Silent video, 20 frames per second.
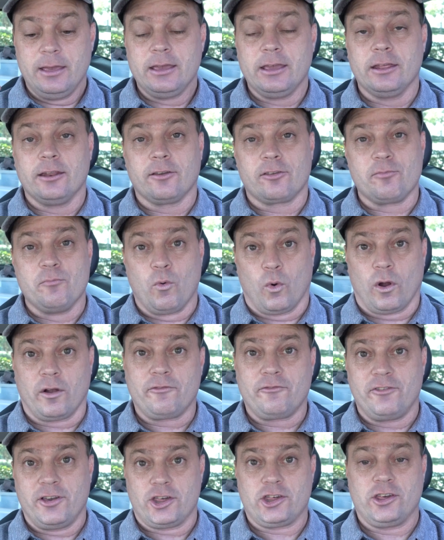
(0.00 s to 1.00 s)
it is more
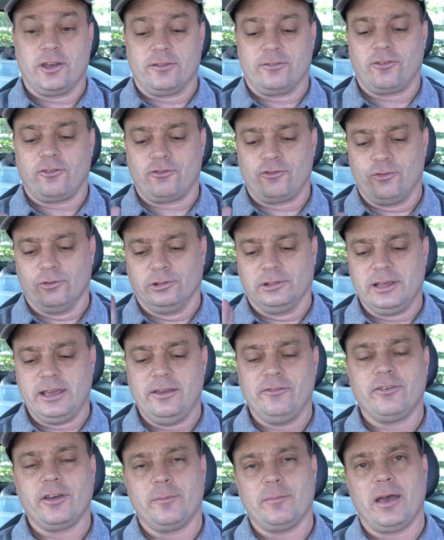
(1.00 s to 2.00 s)
efficient to
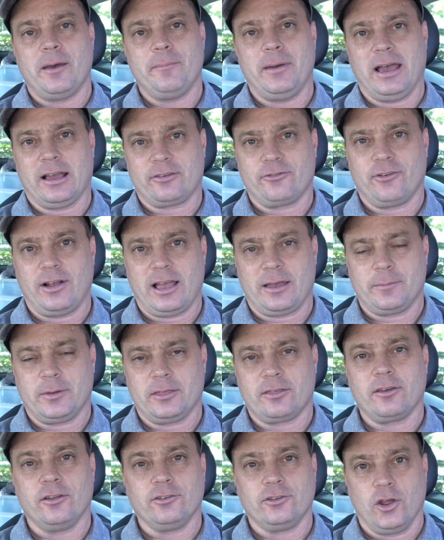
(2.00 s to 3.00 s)
leave him at max
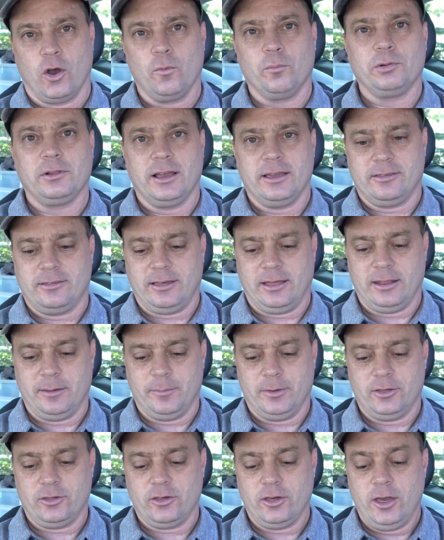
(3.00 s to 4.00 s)
fragments and don't place that
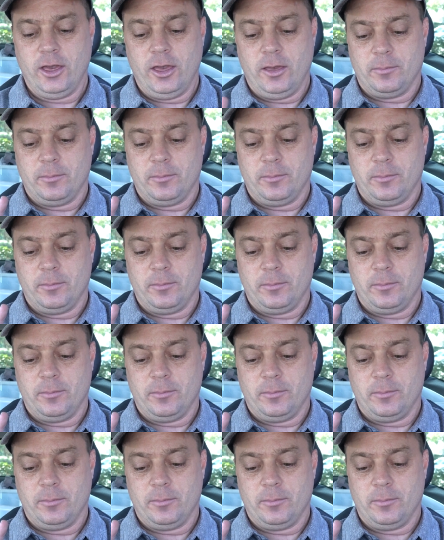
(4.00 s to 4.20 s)
image.